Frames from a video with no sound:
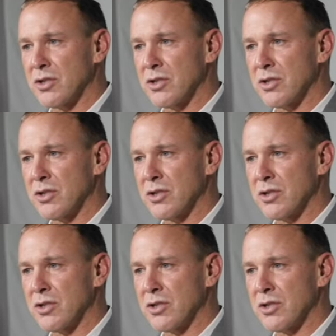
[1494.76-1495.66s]

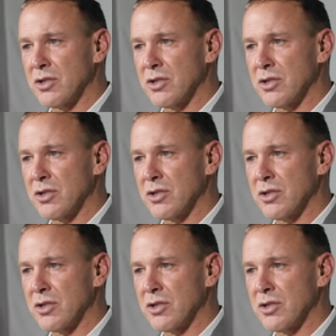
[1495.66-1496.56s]

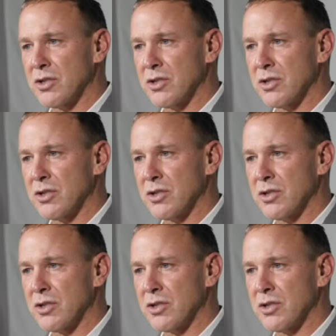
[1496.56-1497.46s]

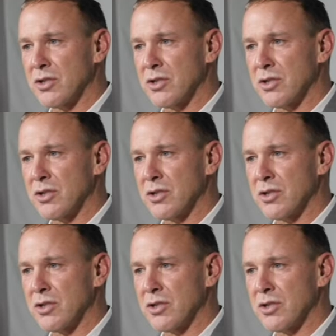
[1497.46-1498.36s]

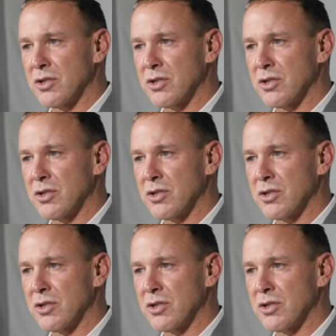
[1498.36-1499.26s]

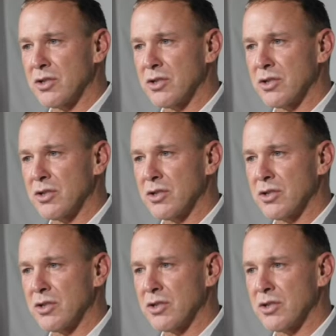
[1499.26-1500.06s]
(no lip movement)